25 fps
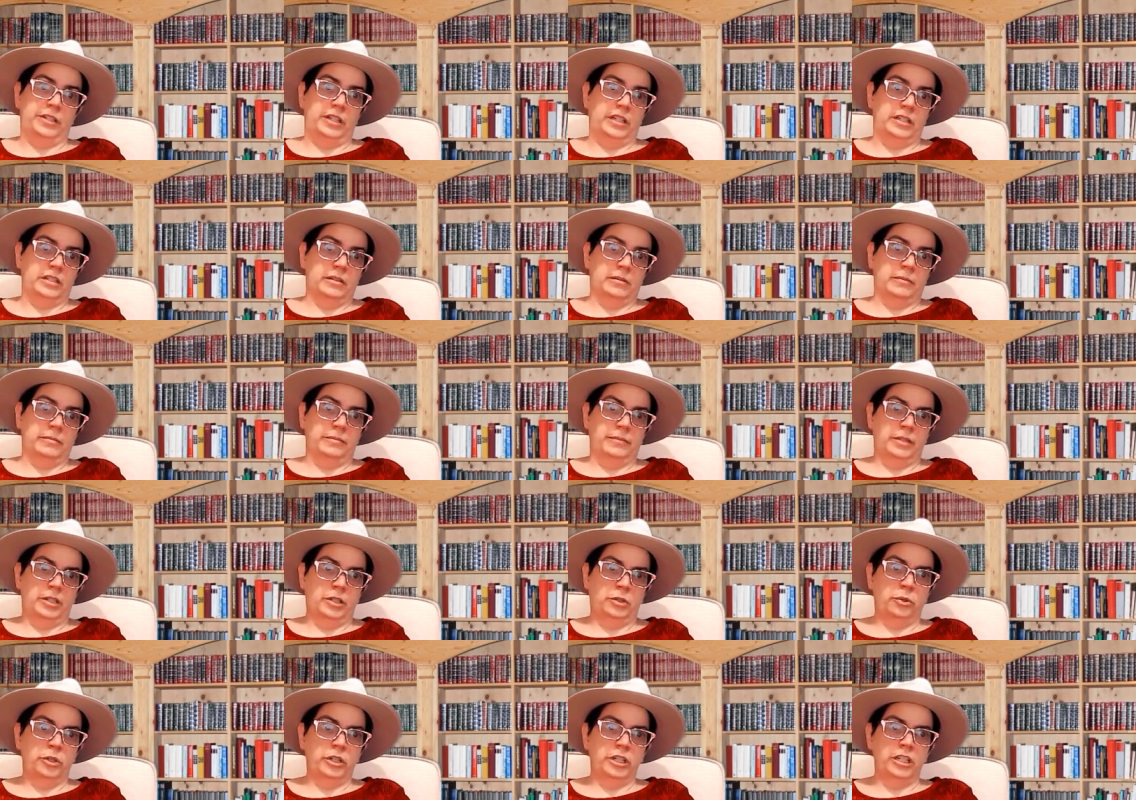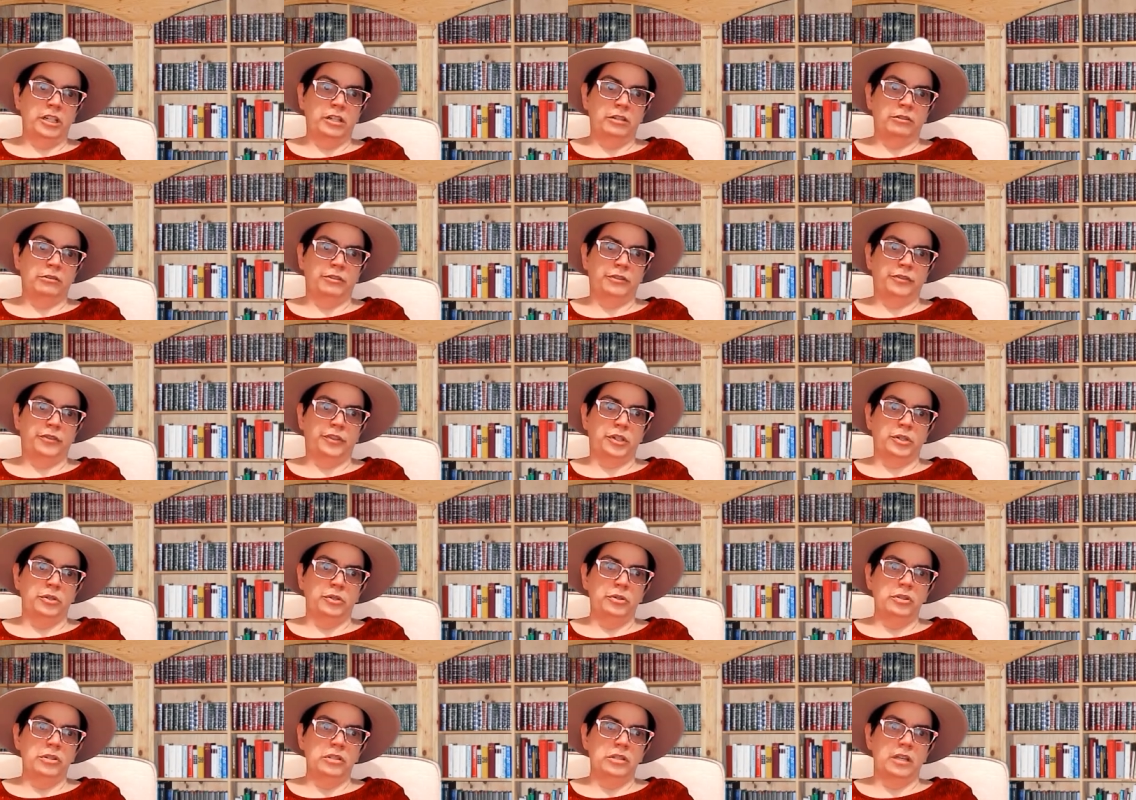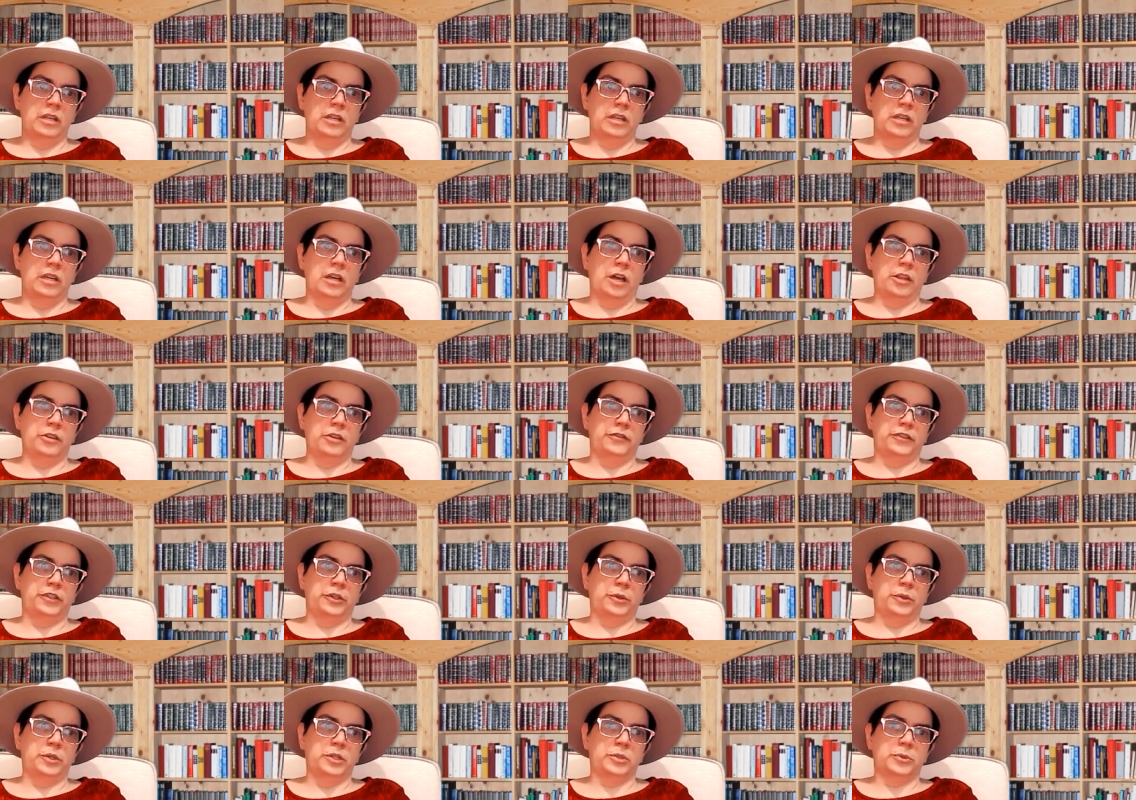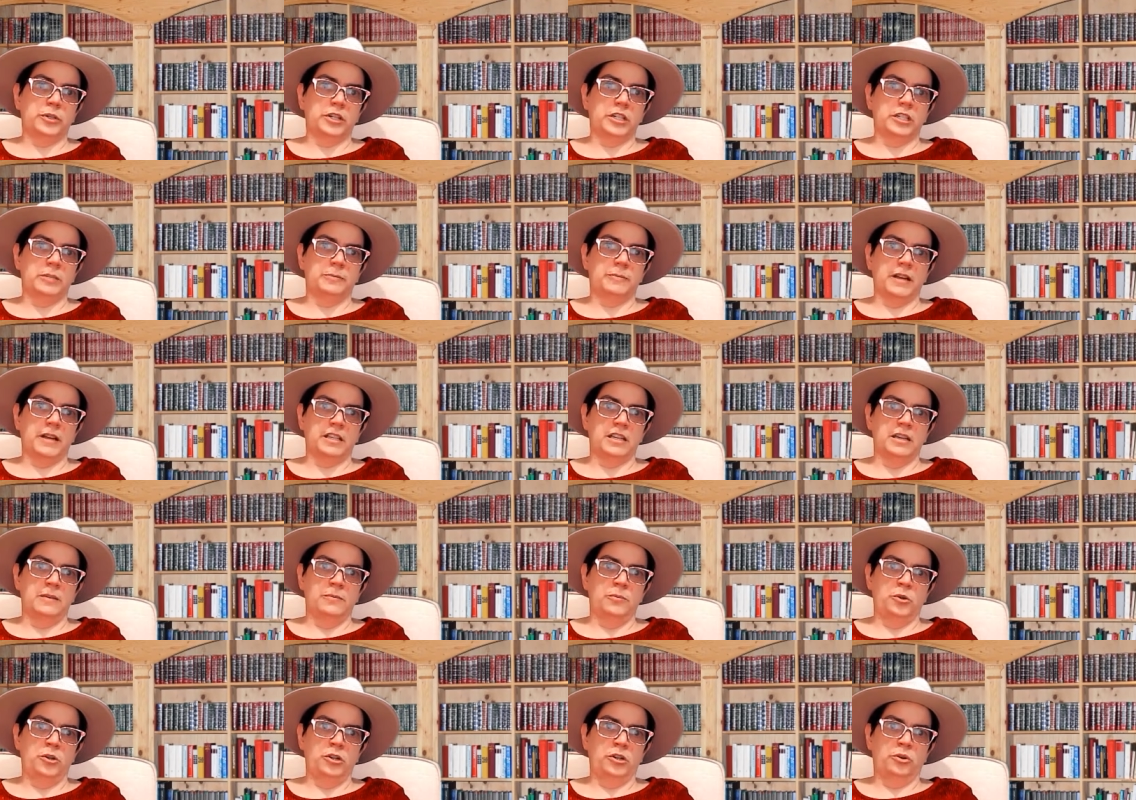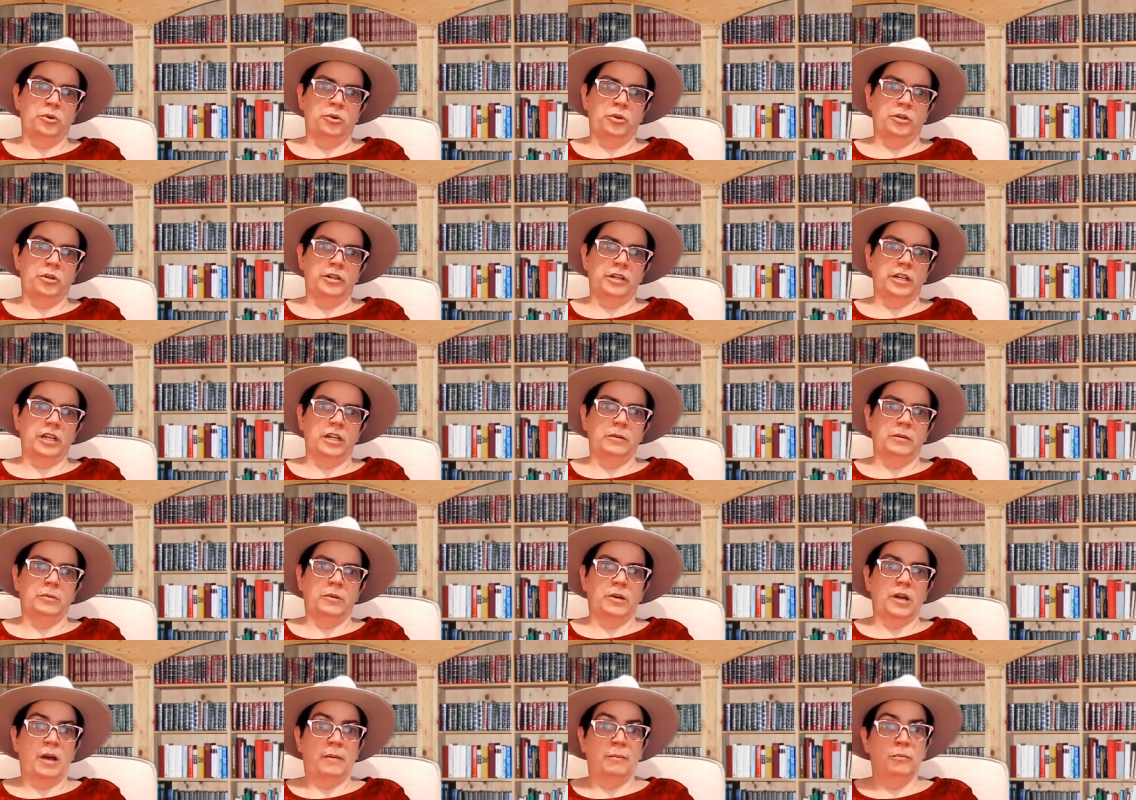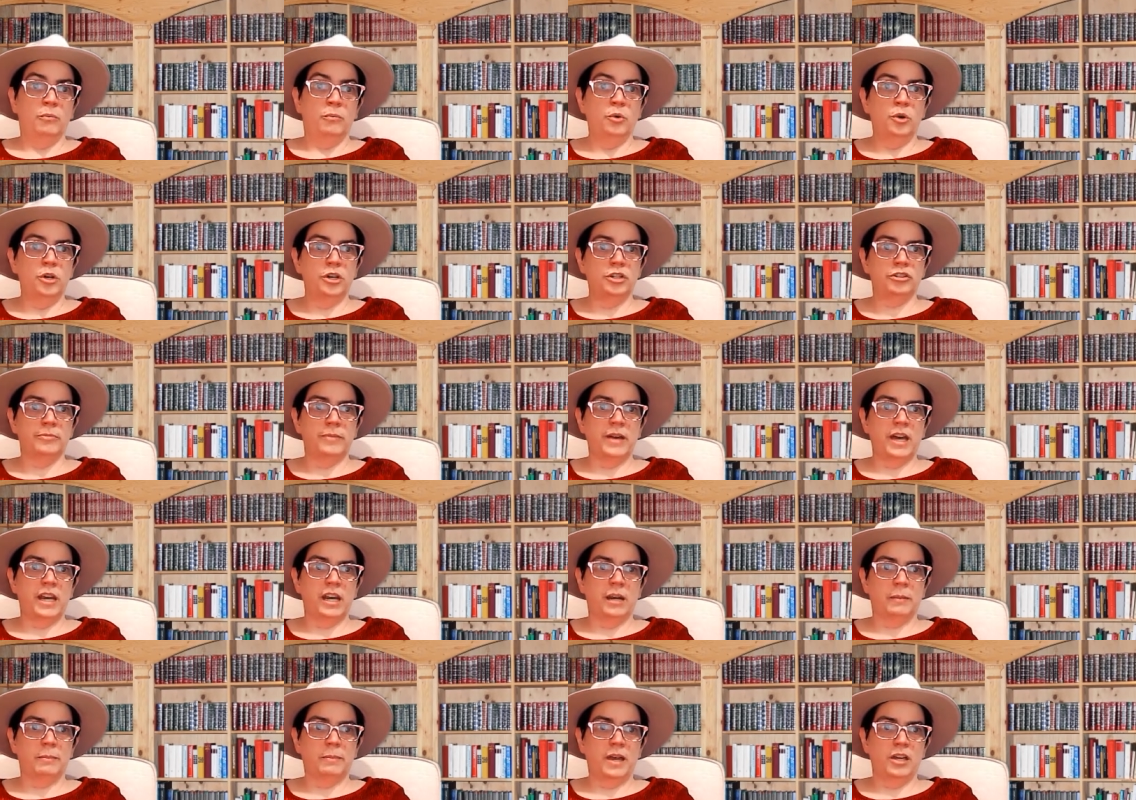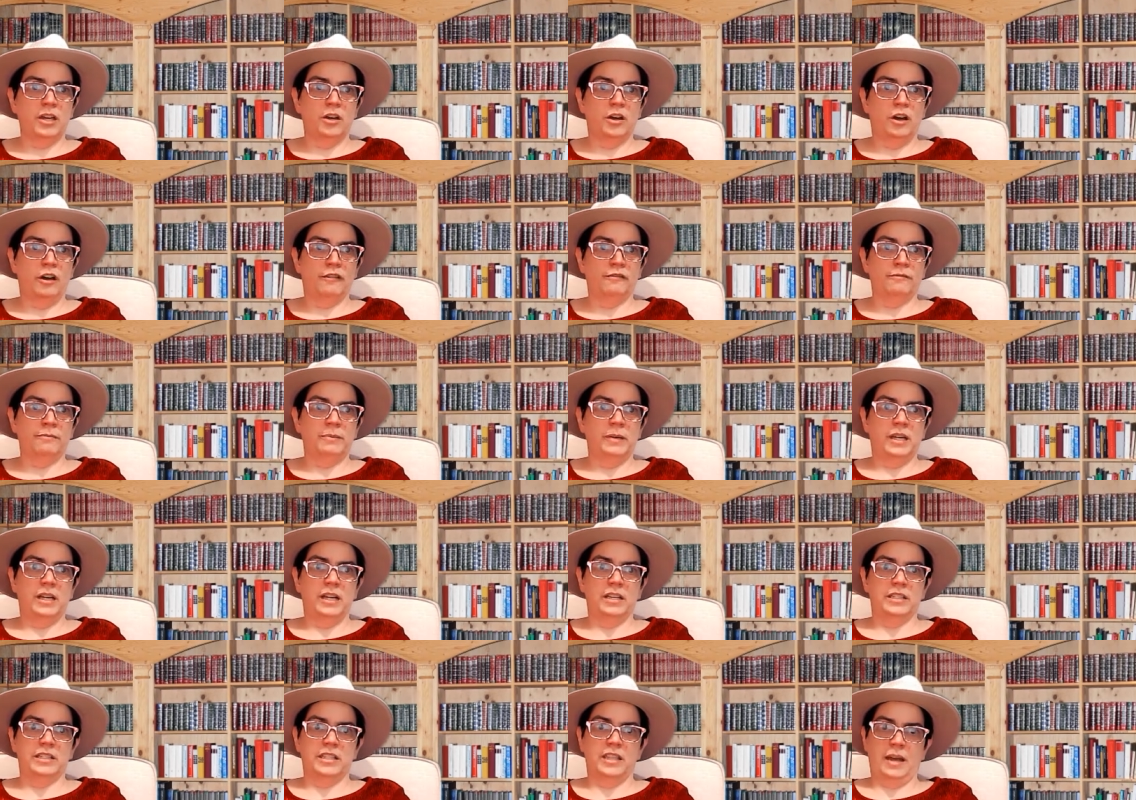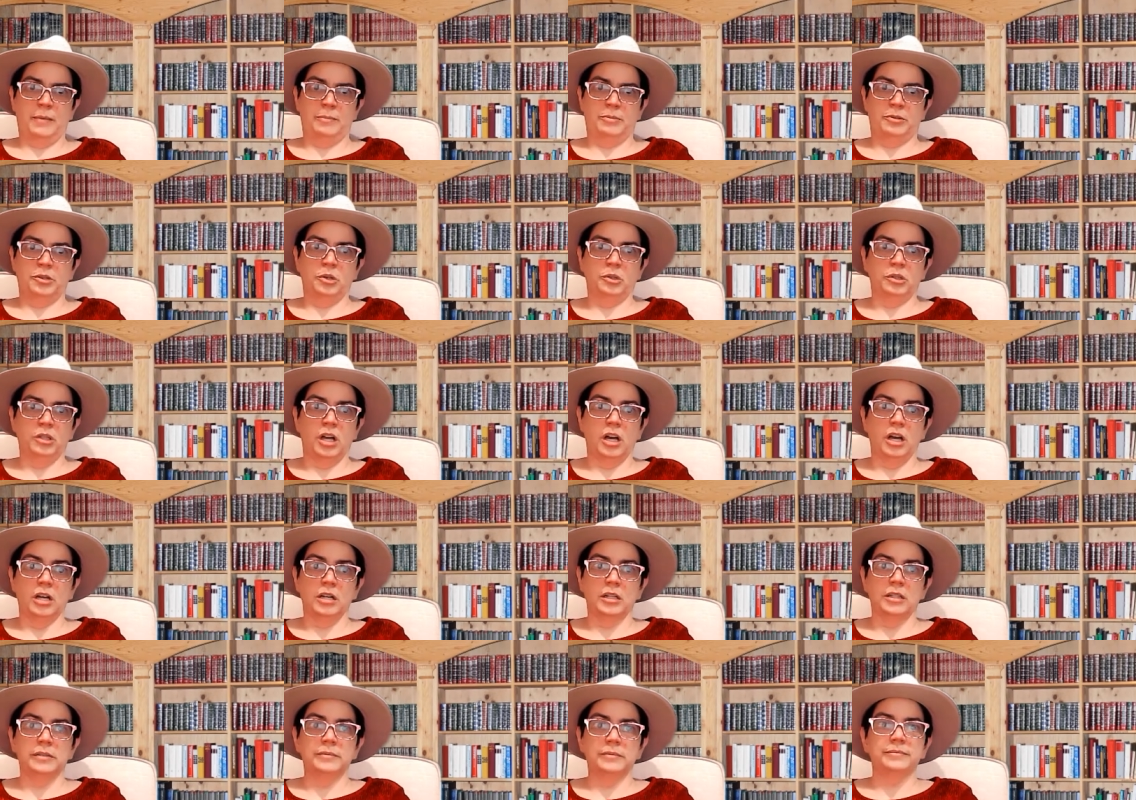it. But according to the reviews, the other viewers were expecting more gore and a more dramatic payoff because of that prologue.